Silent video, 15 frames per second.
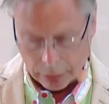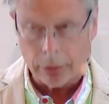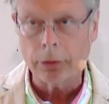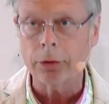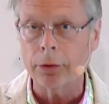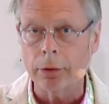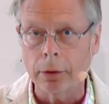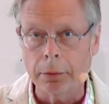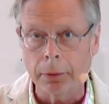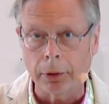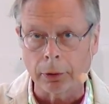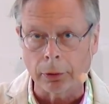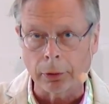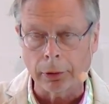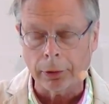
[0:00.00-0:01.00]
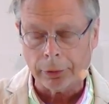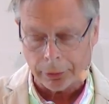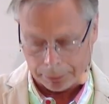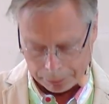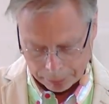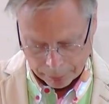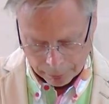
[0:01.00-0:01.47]
Studierådet,
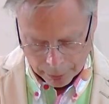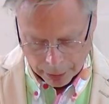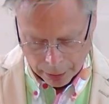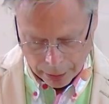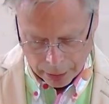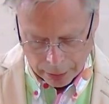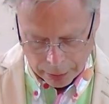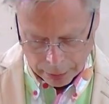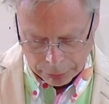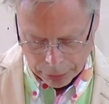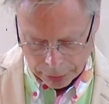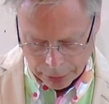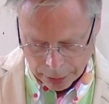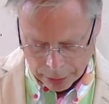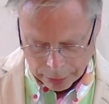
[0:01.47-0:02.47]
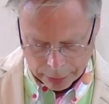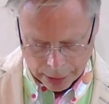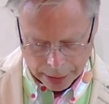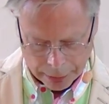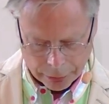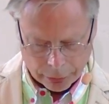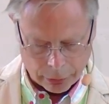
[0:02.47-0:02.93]
would now
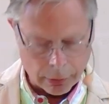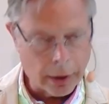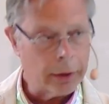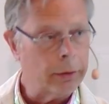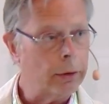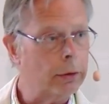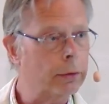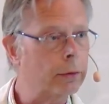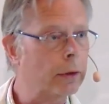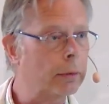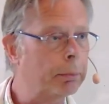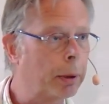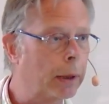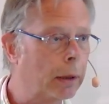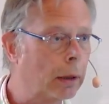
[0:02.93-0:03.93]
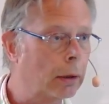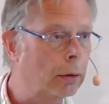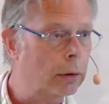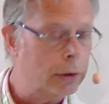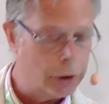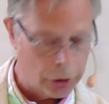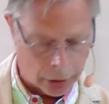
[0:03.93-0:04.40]
like to hand over the
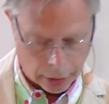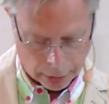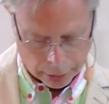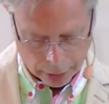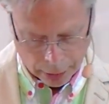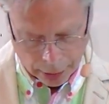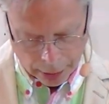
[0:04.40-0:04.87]
Pedagogical